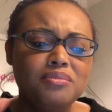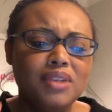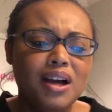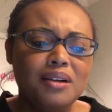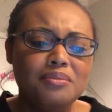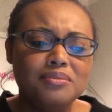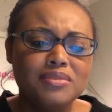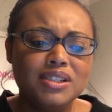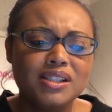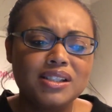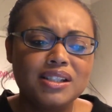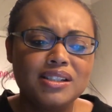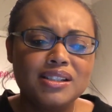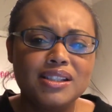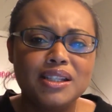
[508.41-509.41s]
I'm just
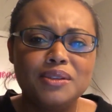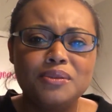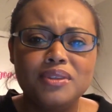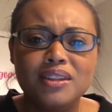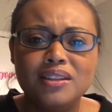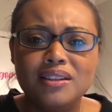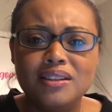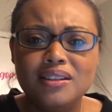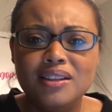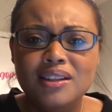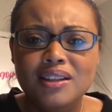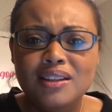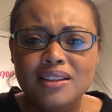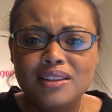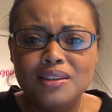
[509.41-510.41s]
gonna stick with
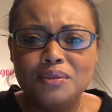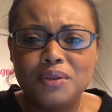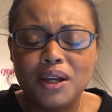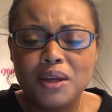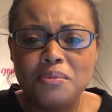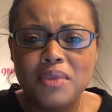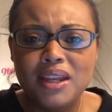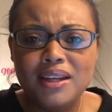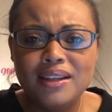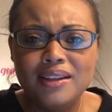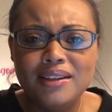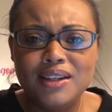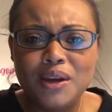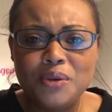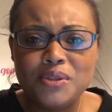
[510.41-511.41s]
the
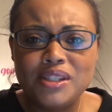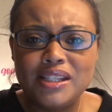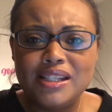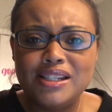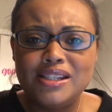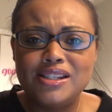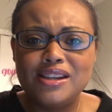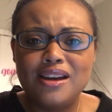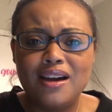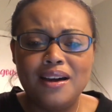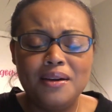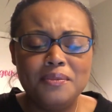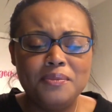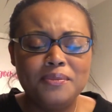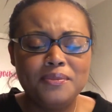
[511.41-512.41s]
recommended dosage.
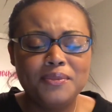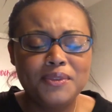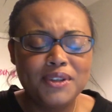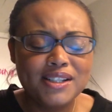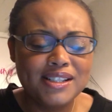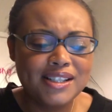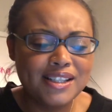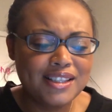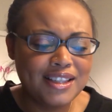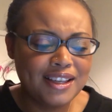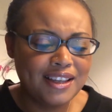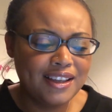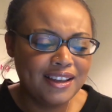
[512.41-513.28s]
What is it?